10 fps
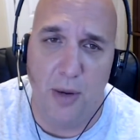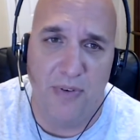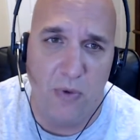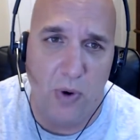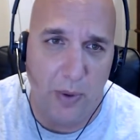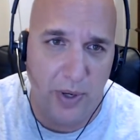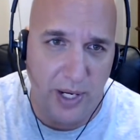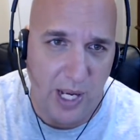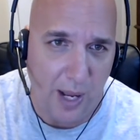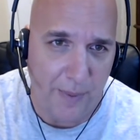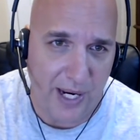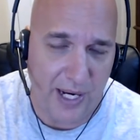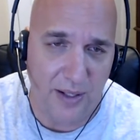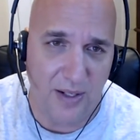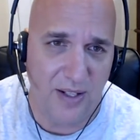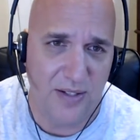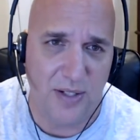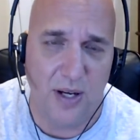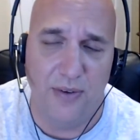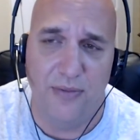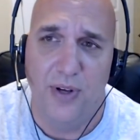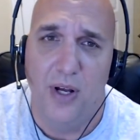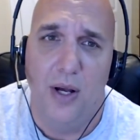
before I really got back into this stuff.